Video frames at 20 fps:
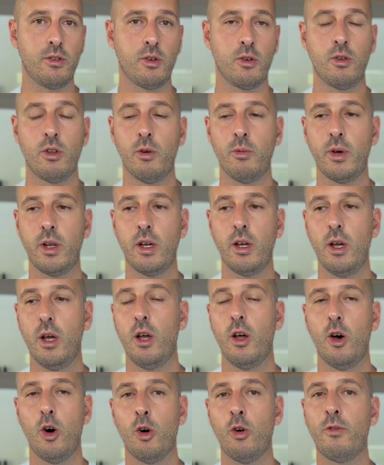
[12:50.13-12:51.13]
So you don't want to
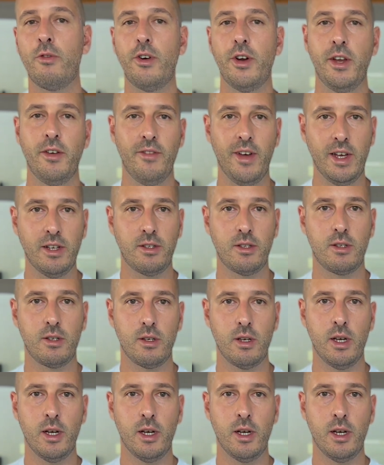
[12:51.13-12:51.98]
overinvest